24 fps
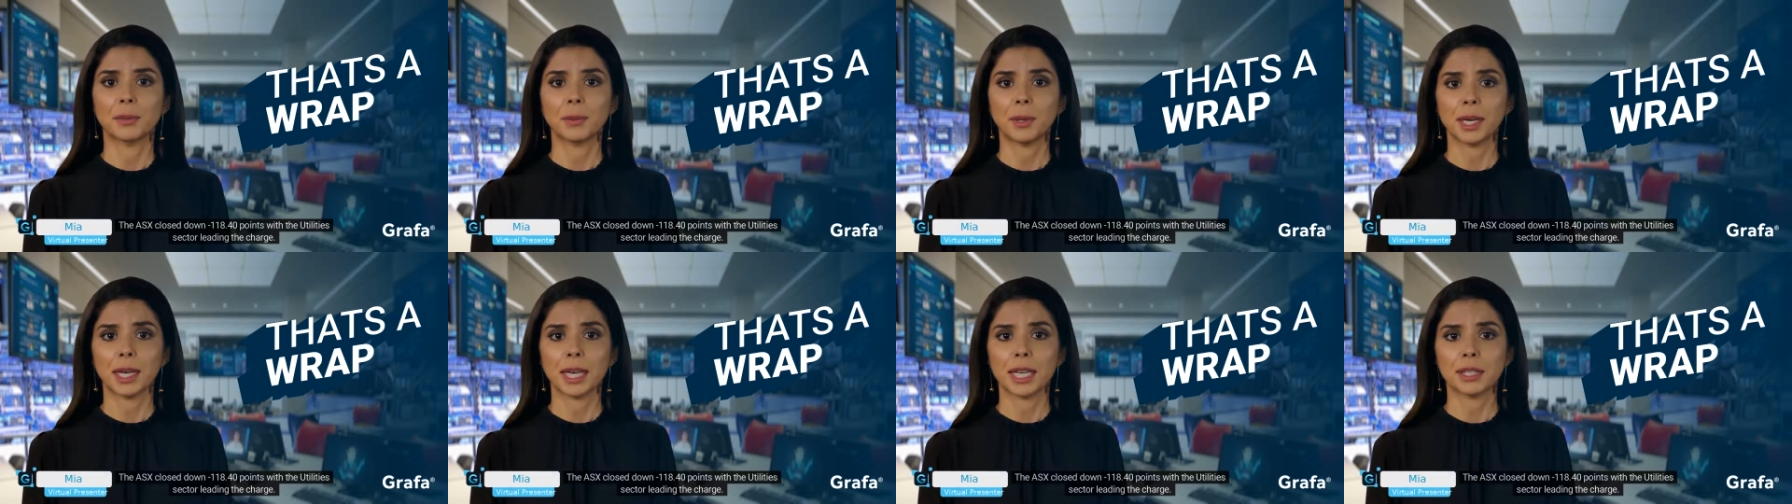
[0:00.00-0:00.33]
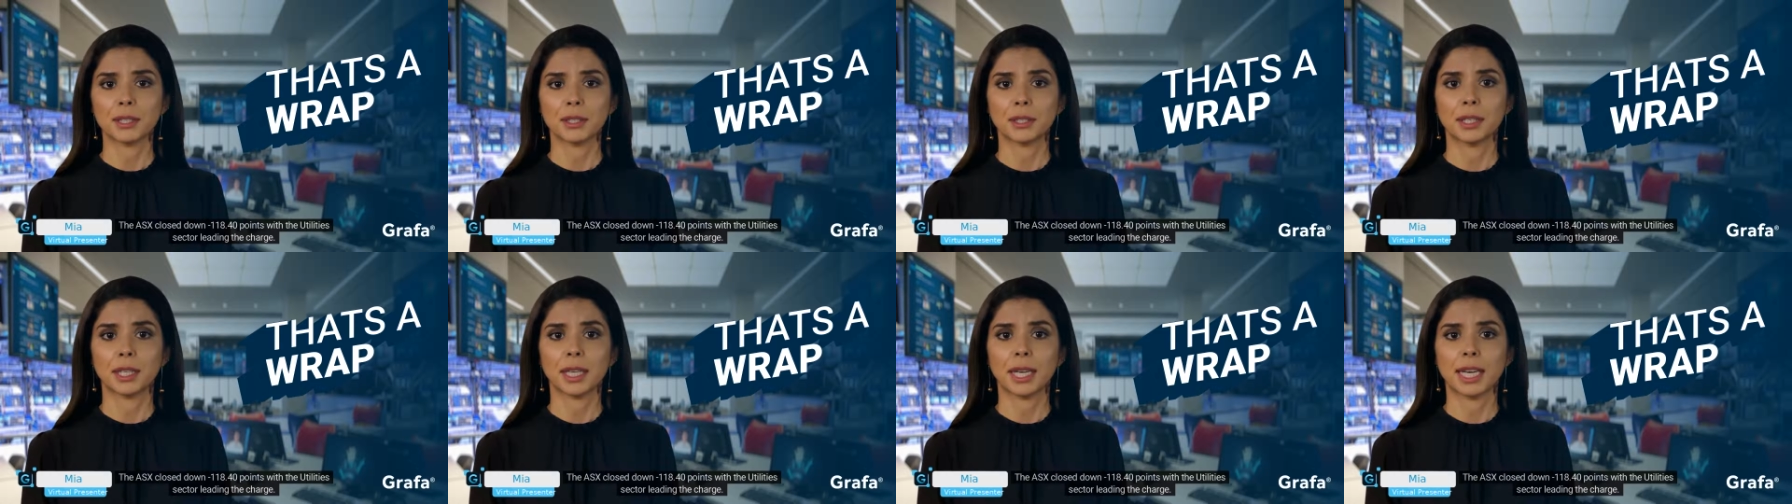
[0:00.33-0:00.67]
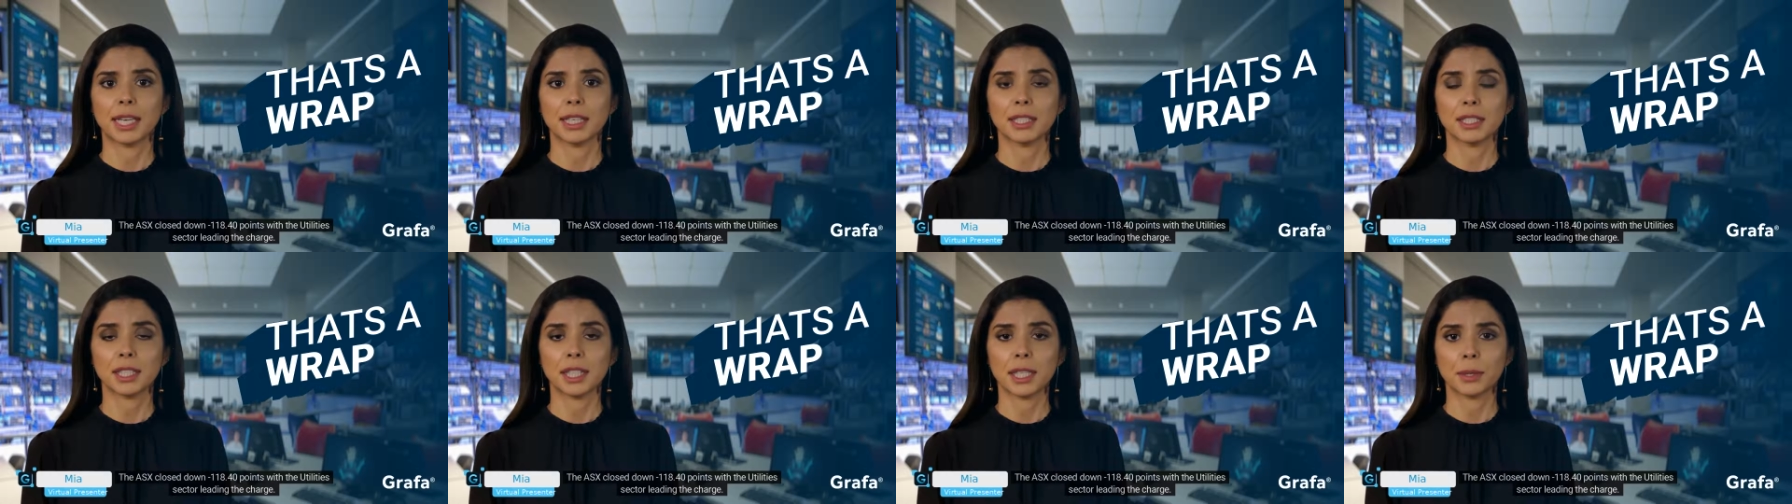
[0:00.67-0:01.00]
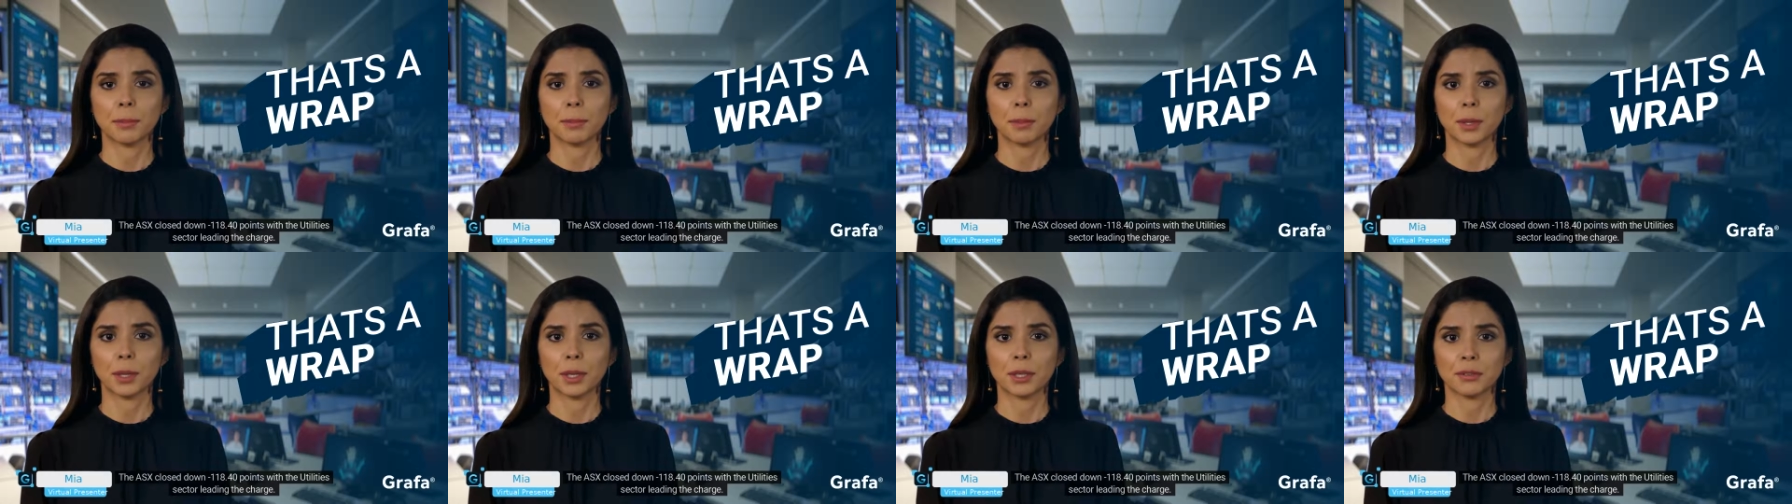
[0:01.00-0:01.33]

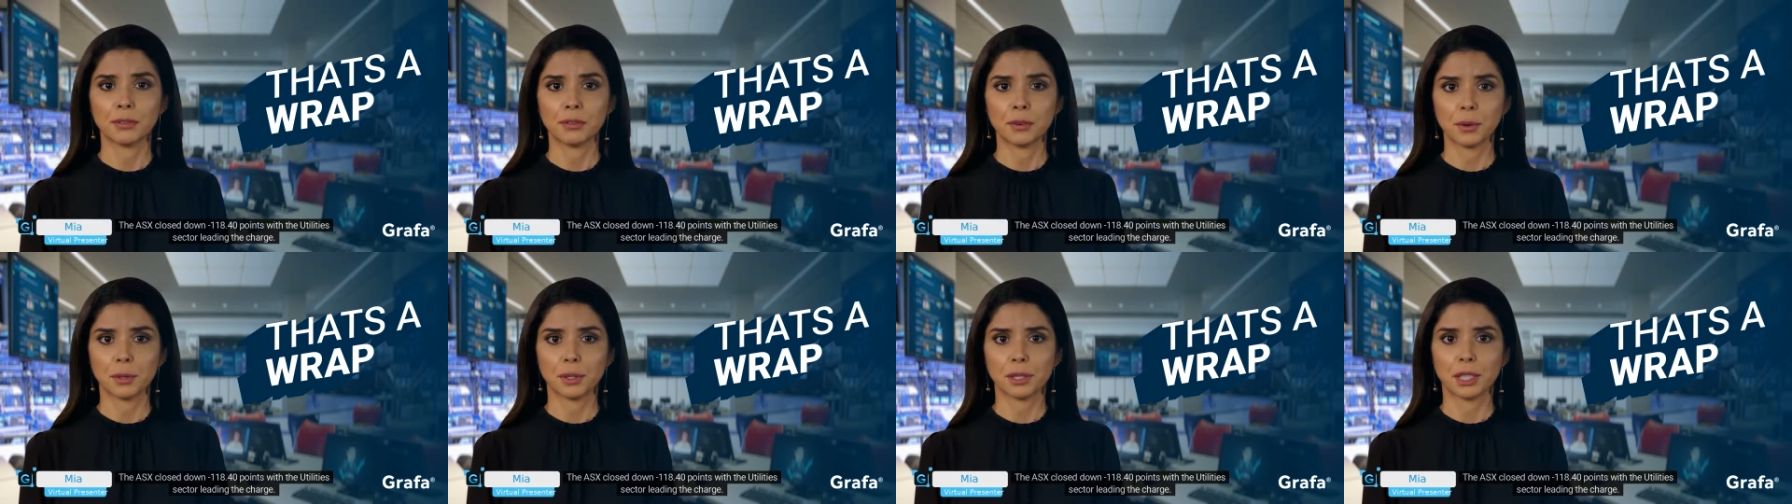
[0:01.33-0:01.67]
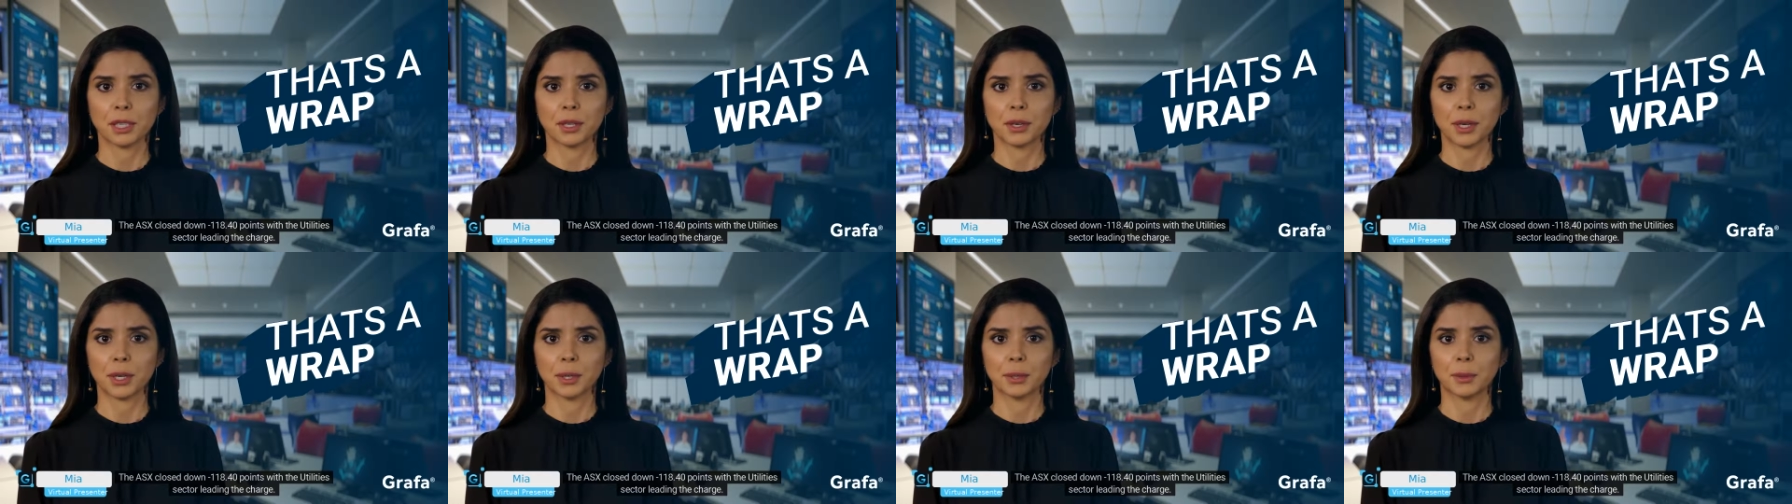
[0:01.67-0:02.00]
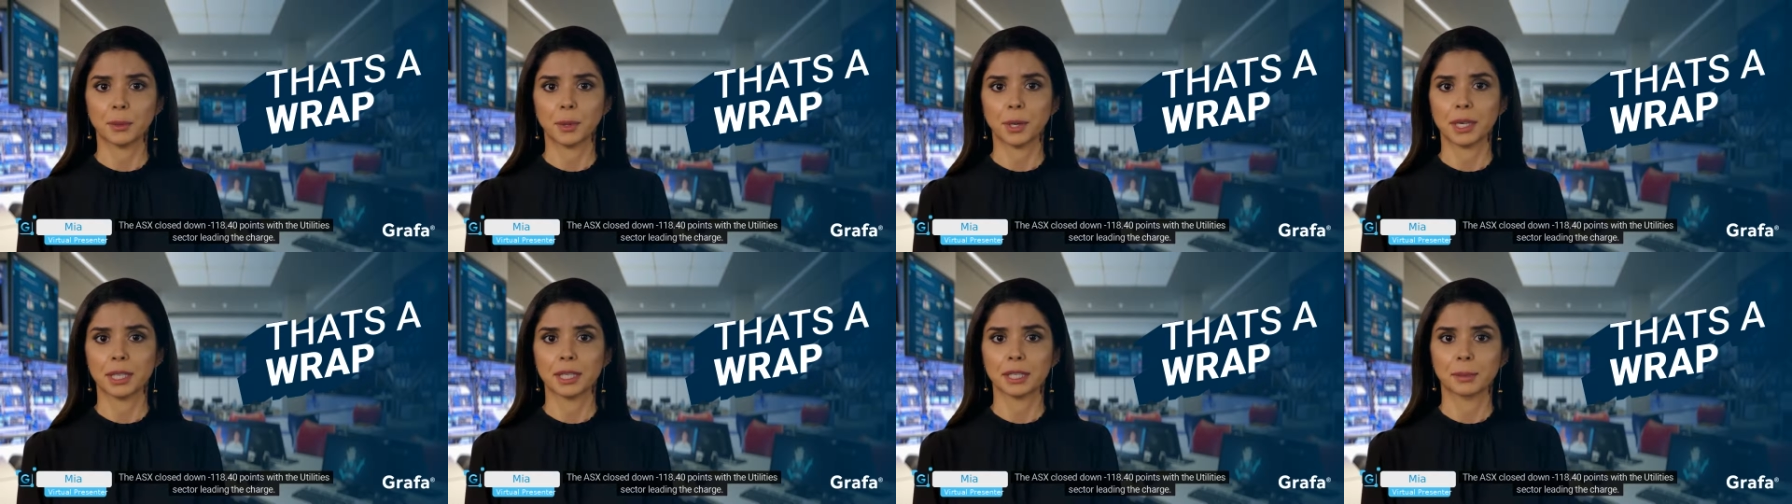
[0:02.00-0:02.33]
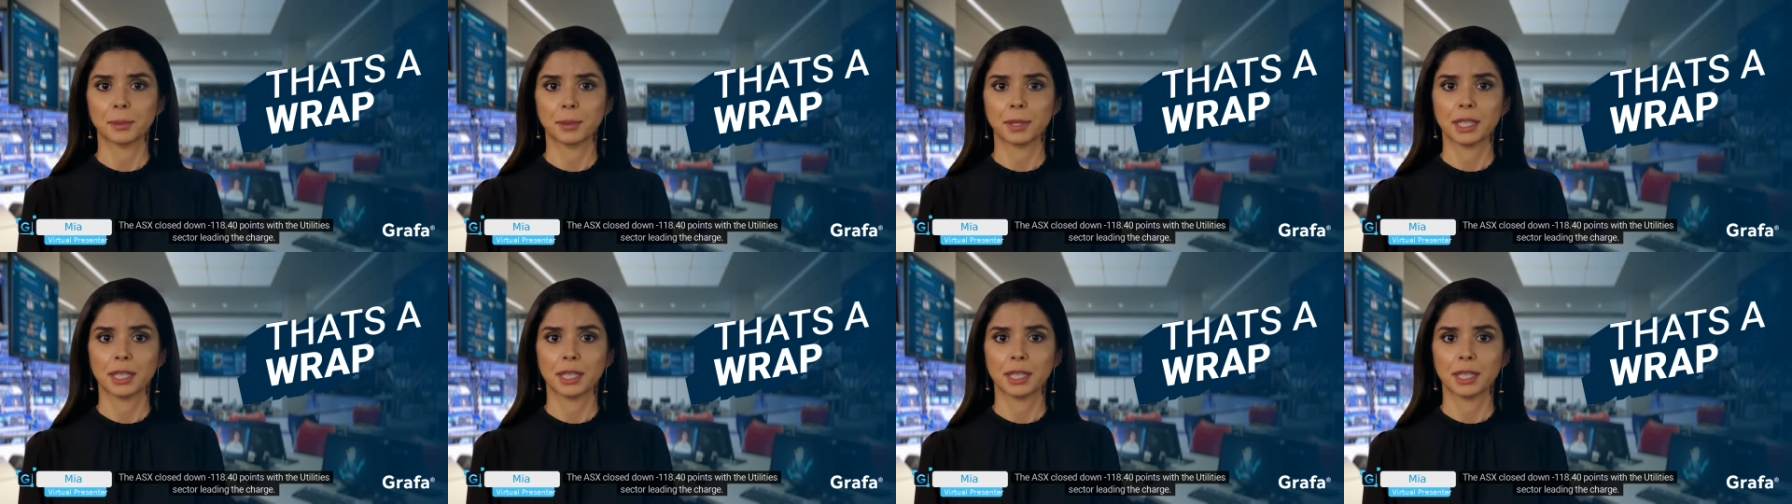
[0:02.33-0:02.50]
118.40 points